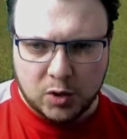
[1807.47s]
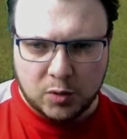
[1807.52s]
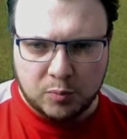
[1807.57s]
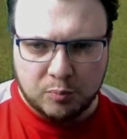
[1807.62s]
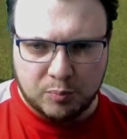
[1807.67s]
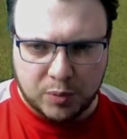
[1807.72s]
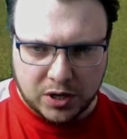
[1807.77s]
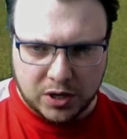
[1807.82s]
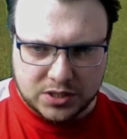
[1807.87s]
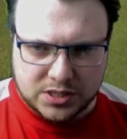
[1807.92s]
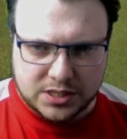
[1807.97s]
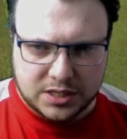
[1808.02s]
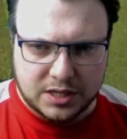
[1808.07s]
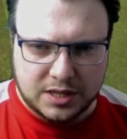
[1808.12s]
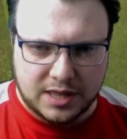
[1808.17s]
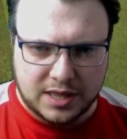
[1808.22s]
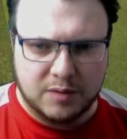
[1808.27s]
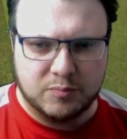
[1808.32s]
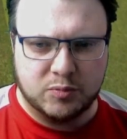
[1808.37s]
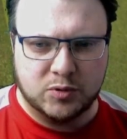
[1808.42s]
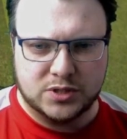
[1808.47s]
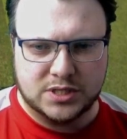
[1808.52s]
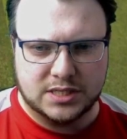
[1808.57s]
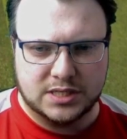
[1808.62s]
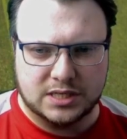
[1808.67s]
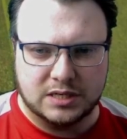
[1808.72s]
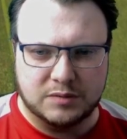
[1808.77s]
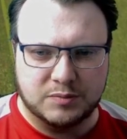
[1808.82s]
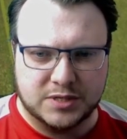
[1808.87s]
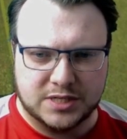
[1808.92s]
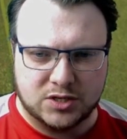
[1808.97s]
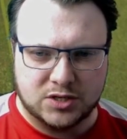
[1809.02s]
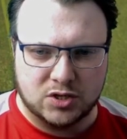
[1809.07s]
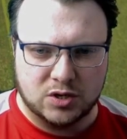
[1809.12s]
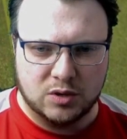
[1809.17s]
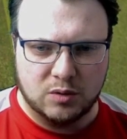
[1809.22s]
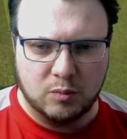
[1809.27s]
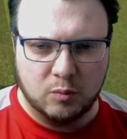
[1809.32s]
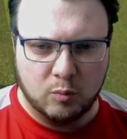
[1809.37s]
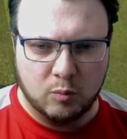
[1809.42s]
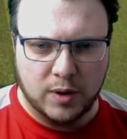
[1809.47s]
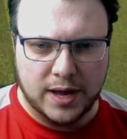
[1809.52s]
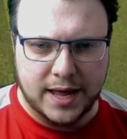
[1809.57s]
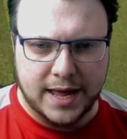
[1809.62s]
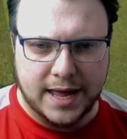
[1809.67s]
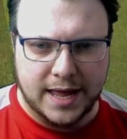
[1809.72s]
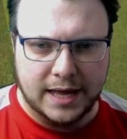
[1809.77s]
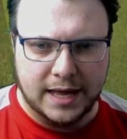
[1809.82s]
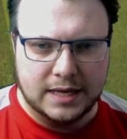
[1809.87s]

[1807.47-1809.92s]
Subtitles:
but that puts us in a position where